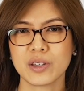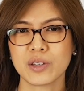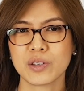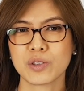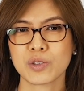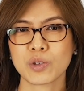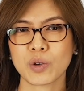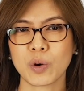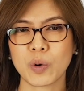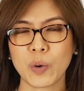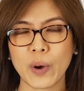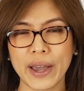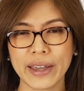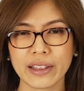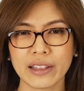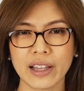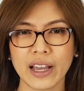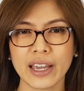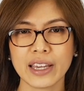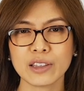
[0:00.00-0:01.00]
So
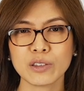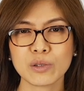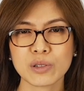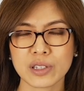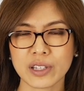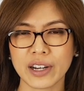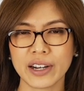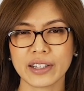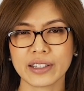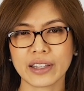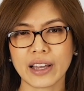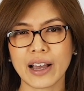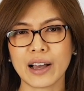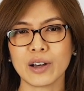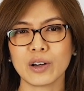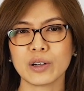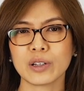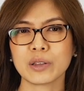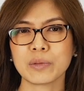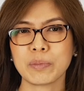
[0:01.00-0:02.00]
I'd like to start
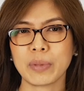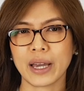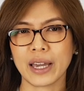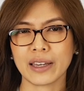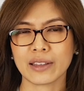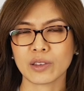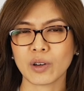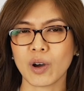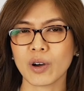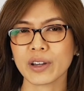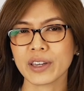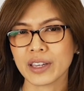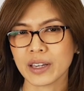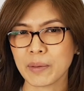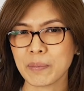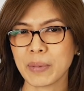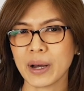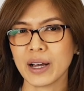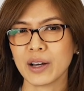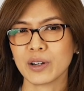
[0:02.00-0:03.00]
out by talking
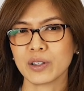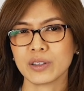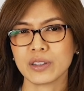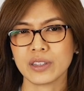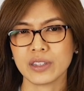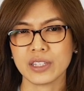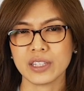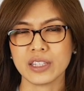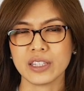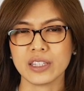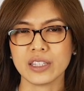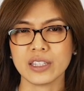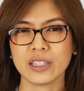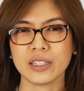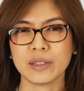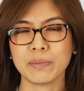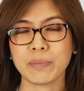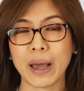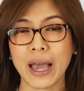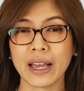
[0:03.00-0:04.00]
about
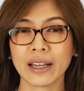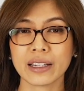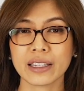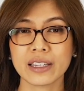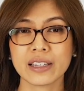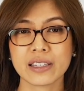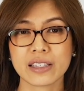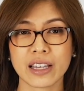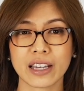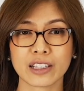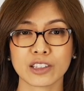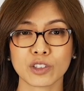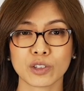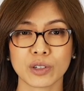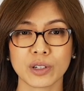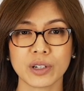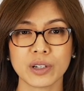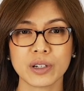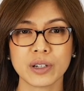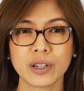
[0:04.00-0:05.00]
the banking
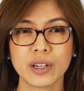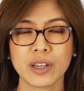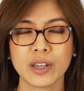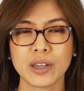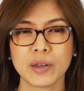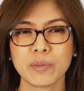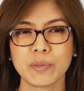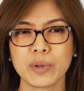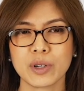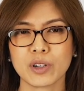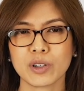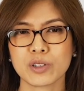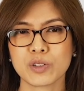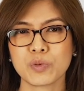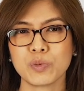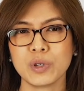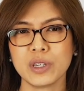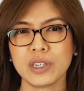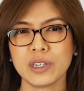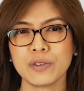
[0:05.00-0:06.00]
sector,
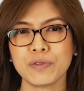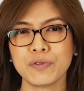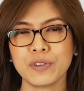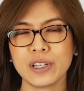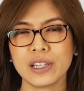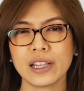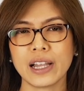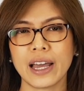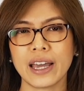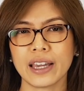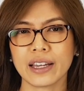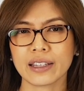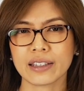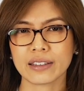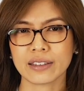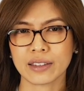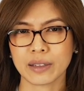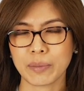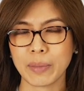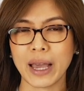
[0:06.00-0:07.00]
because we feel like
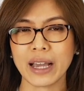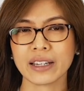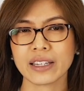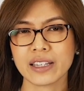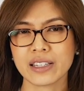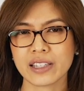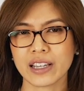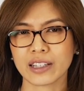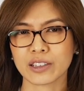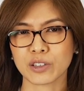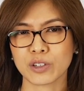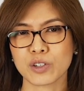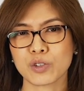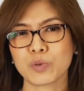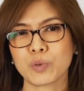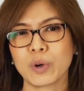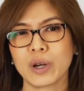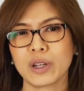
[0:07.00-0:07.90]
the banking sector is